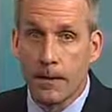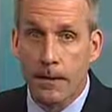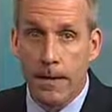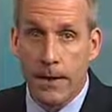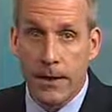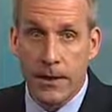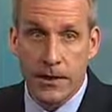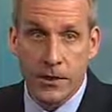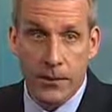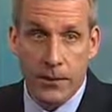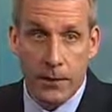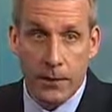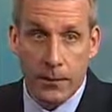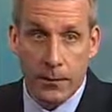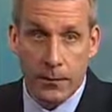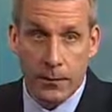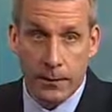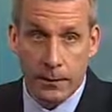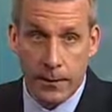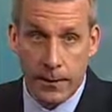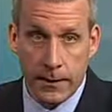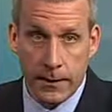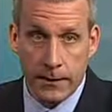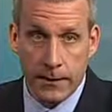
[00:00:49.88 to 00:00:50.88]
Today's show
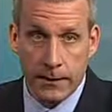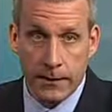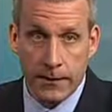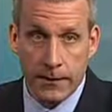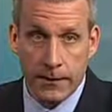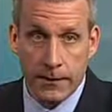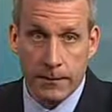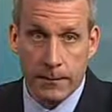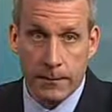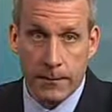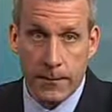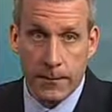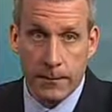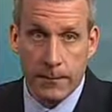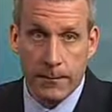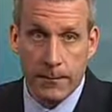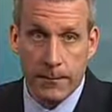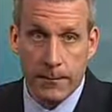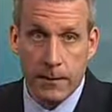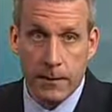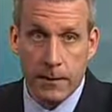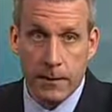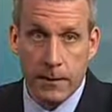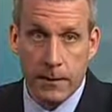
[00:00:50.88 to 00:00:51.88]
is near and dear to me,
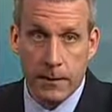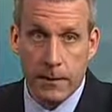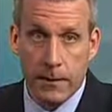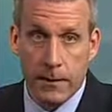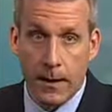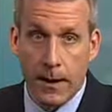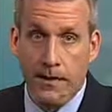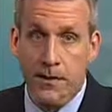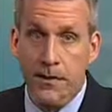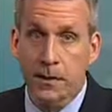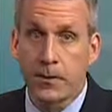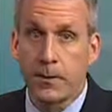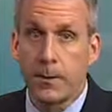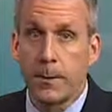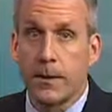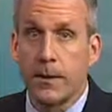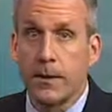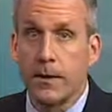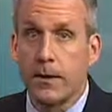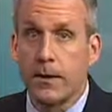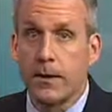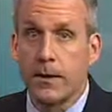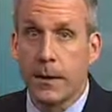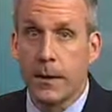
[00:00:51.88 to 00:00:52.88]
not just
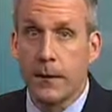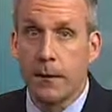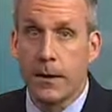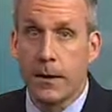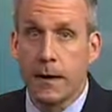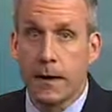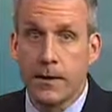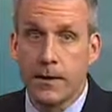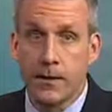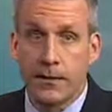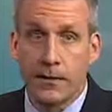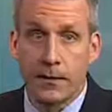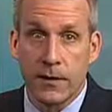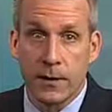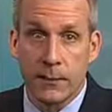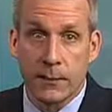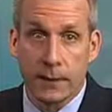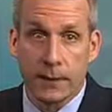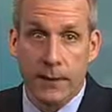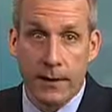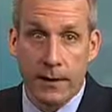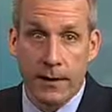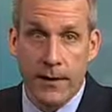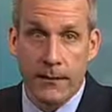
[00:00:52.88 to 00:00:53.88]
because our agency
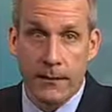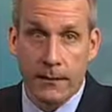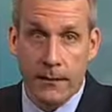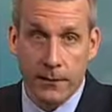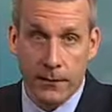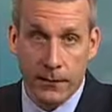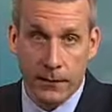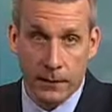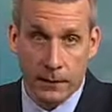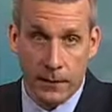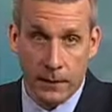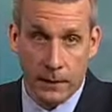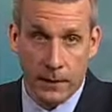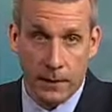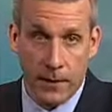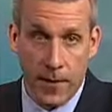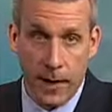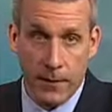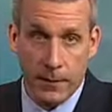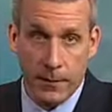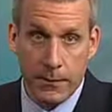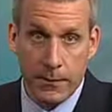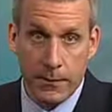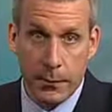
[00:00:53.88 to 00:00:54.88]
provides services to
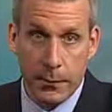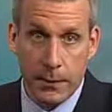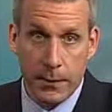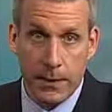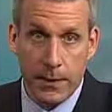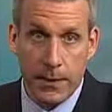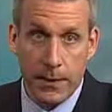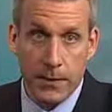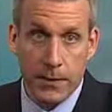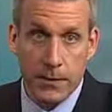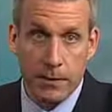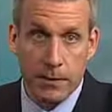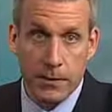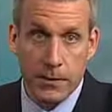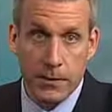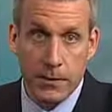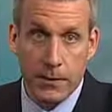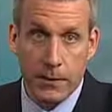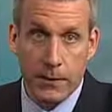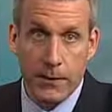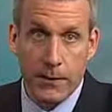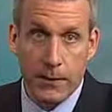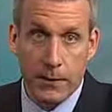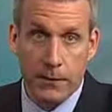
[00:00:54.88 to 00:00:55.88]
families where an
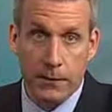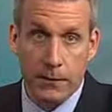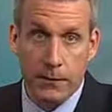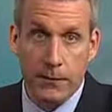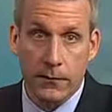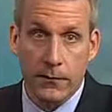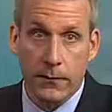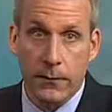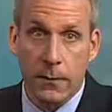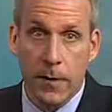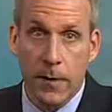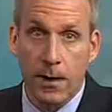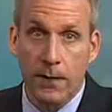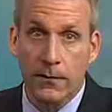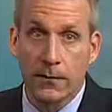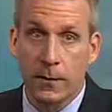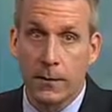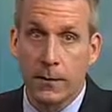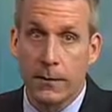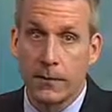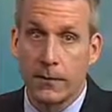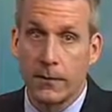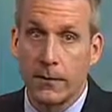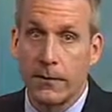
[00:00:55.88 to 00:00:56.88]
individual suffers from
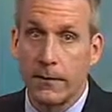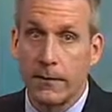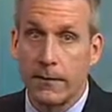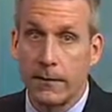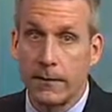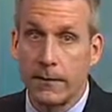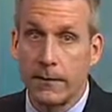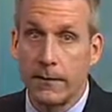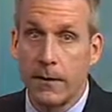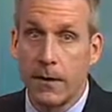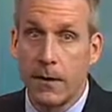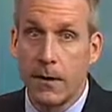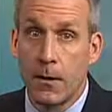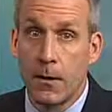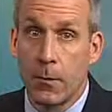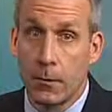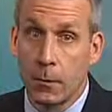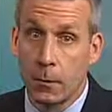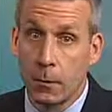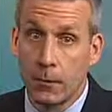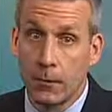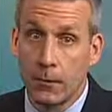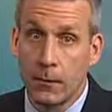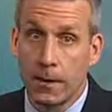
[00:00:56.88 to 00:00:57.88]
Alzheimer's disease
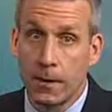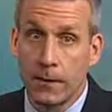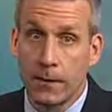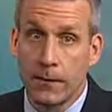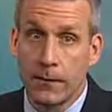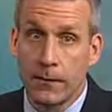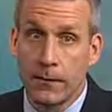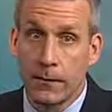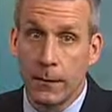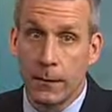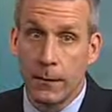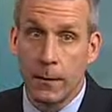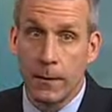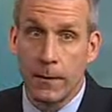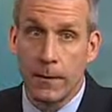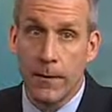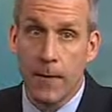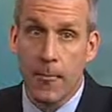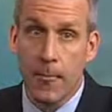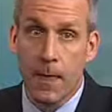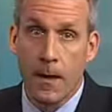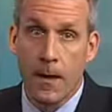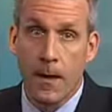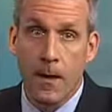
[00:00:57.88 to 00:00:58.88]
or a related
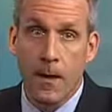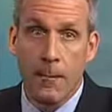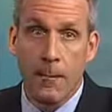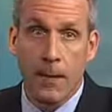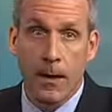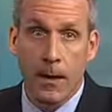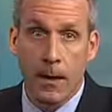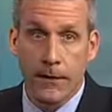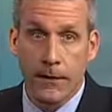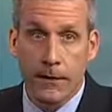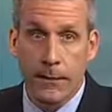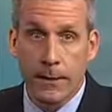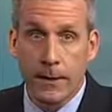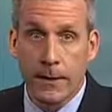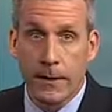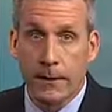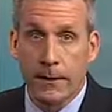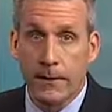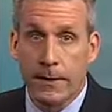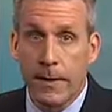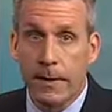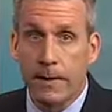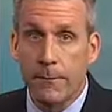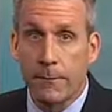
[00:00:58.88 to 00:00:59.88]
disorder, but also
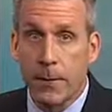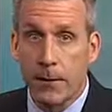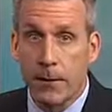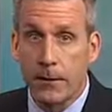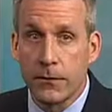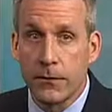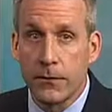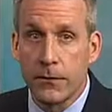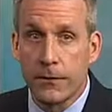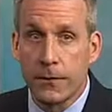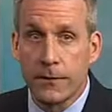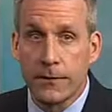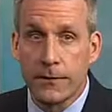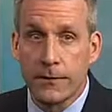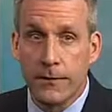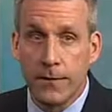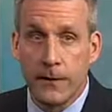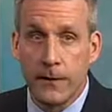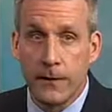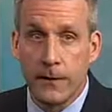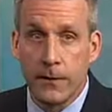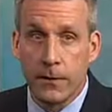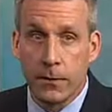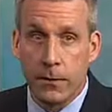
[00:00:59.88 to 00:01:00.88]
because I have personally
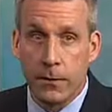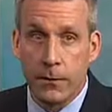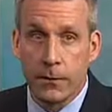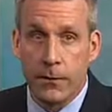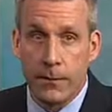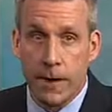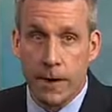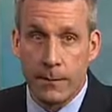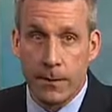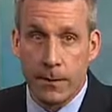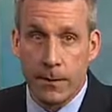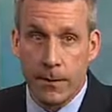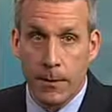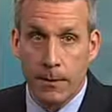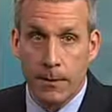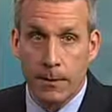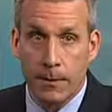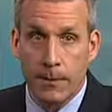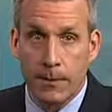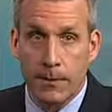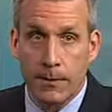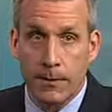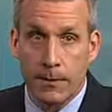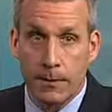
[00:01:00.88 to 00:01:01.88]
seen close family
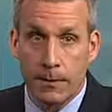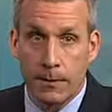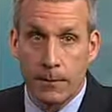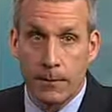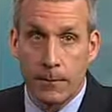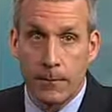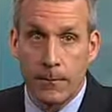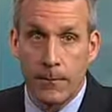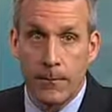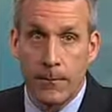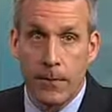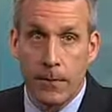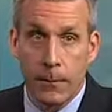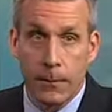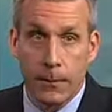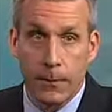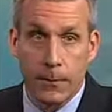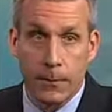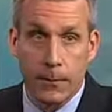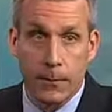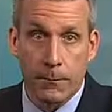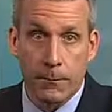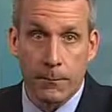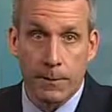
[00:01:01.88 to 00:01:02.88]
members deal
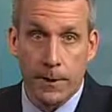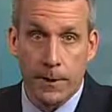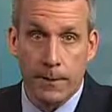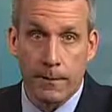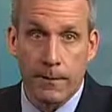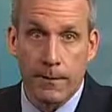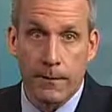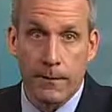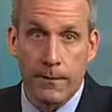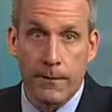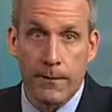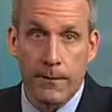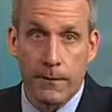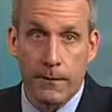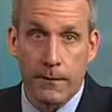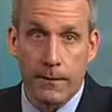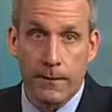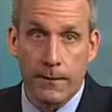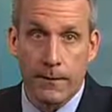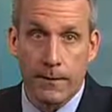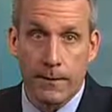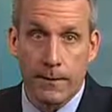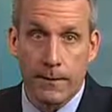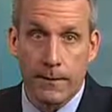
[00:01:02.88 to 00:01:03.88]
with the complexities of this